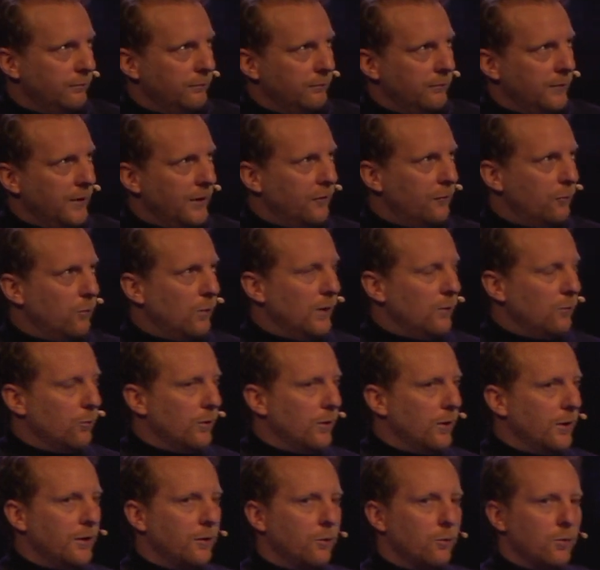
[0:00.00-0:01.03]
It's when
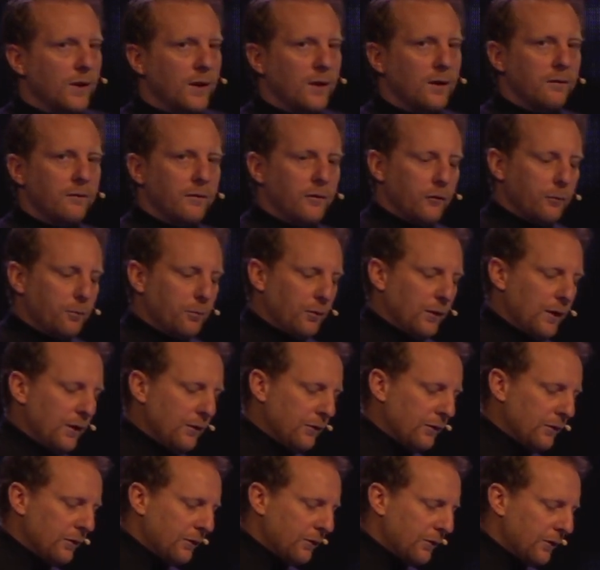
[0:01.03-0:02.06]
we're unaware of His
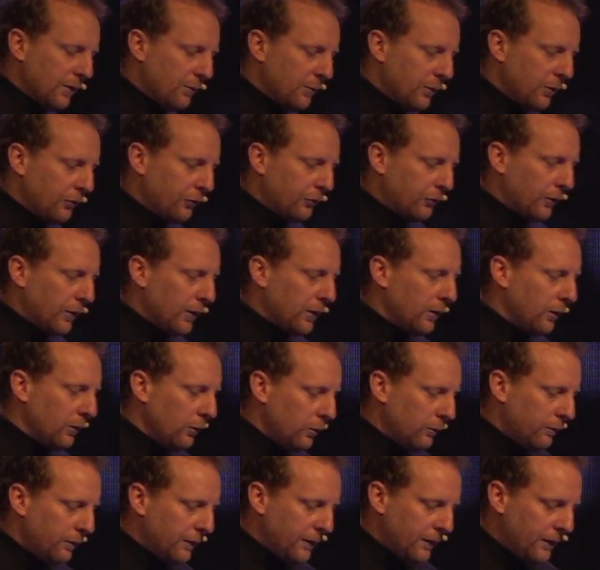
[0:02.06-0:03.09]
presence that we struggle
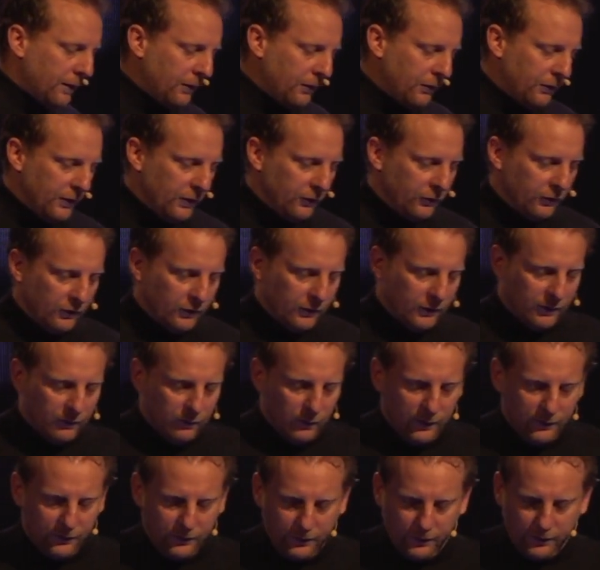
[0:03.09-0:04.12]
over the decisions of
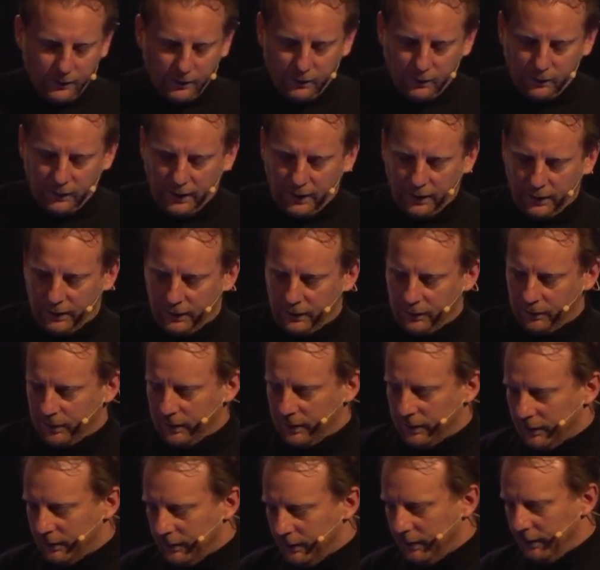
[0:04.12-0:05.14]
what to do and how to
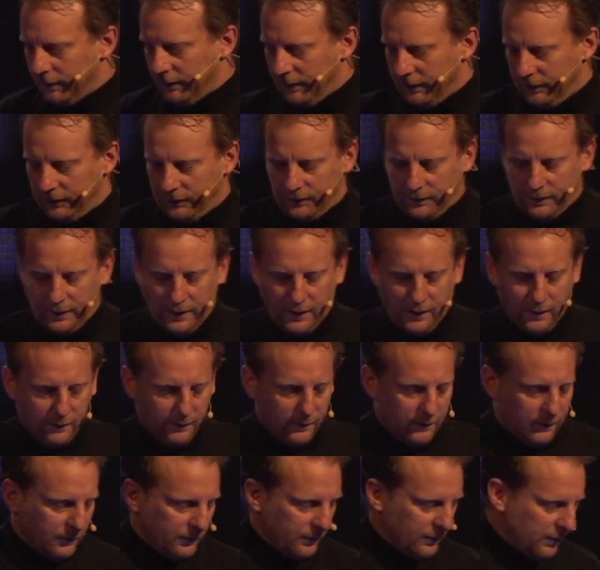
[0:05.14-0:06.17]
do this, that.
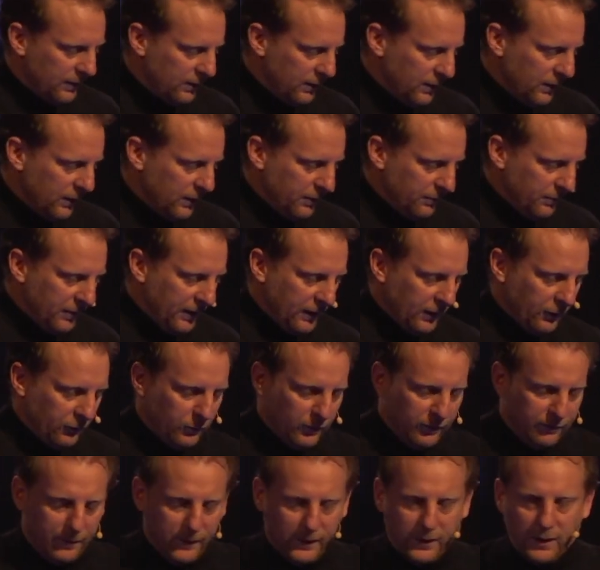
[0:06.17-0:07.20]
Because
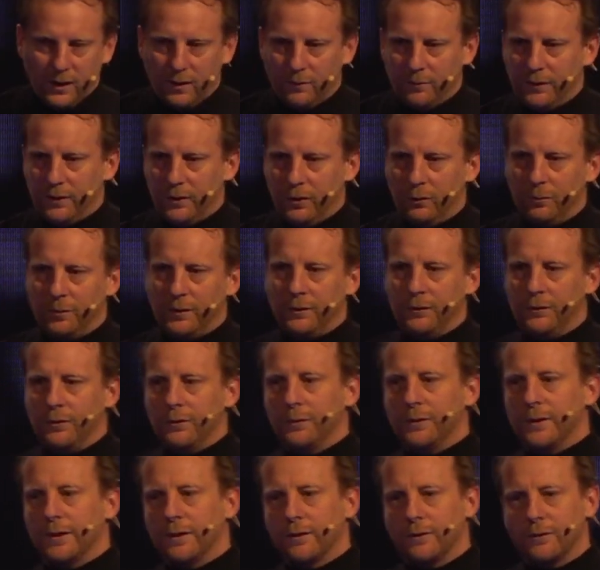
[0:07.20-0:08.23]
we've become human
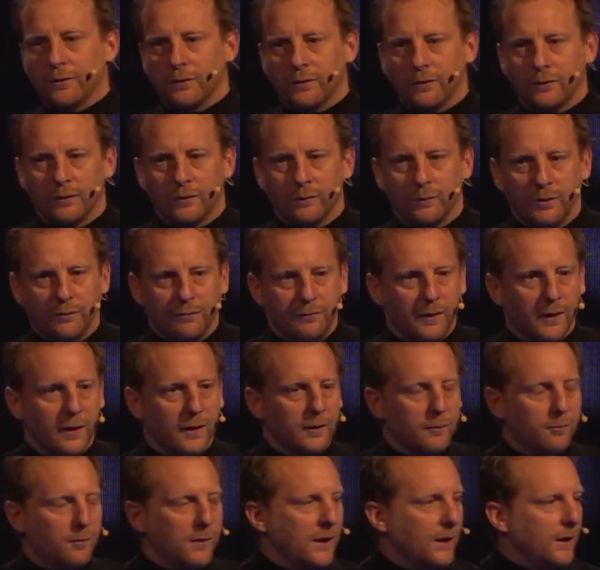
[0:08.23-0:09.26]
doings. We
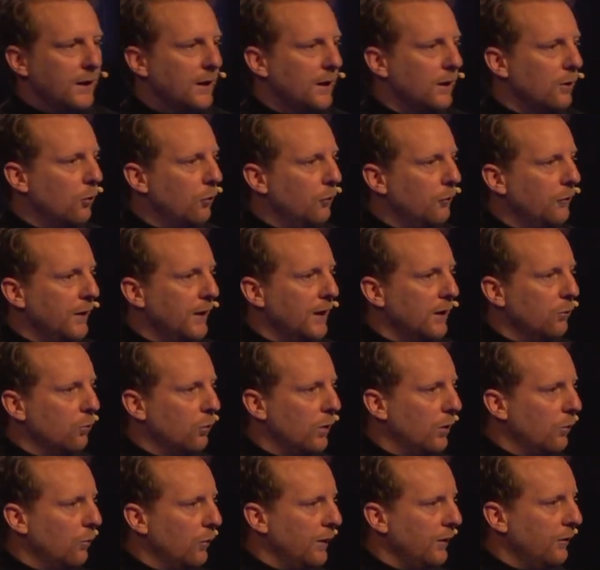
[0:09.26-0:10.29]
find meaning only in
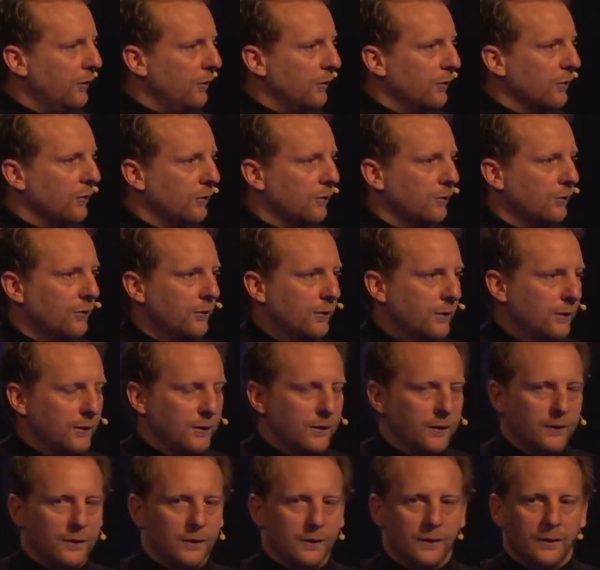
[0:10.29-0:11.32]
what we do,
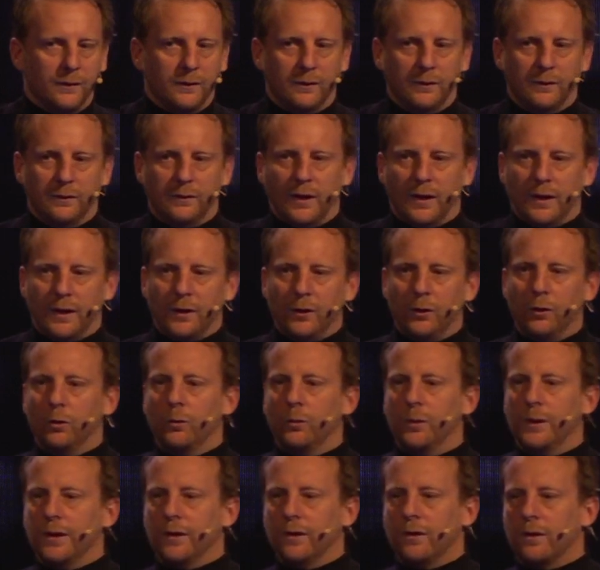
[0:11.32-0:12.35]
not in who
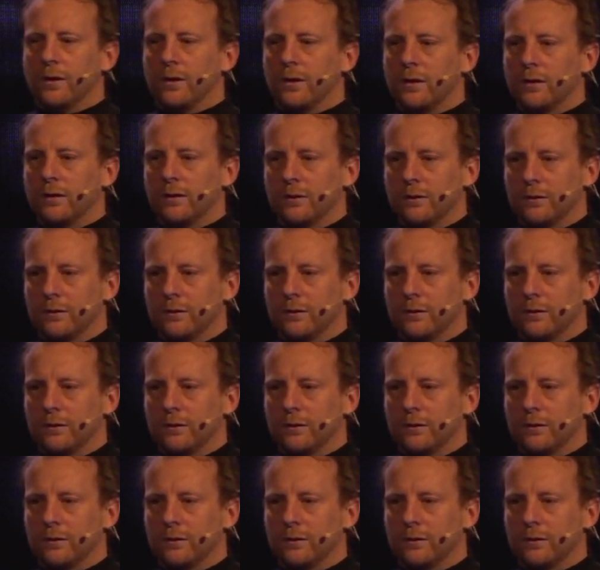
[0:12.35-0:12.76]
we are.